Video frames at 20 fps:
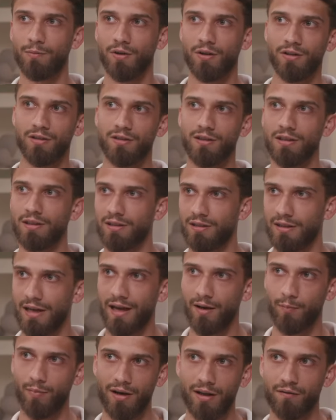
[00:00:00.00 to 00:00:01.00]
because these
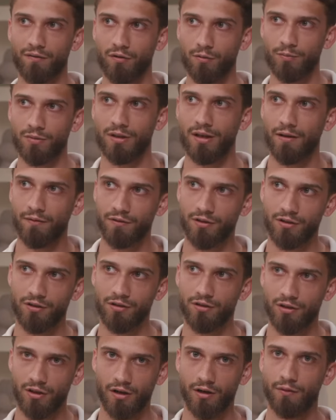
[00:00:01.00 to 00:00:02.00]
ad platforms love to
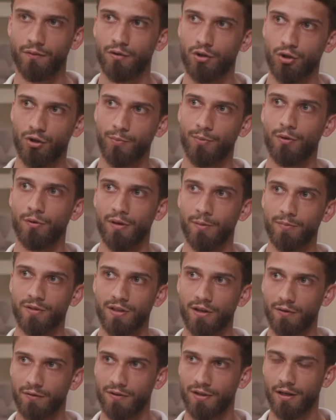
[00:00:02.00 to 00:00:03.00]
just kind of attribute
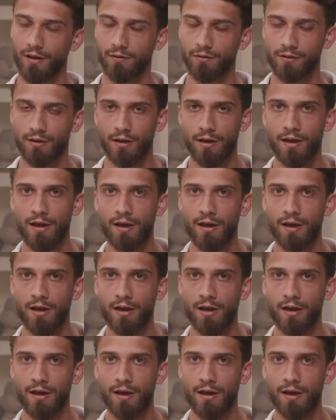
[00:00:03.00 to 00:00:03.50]
themselves sales.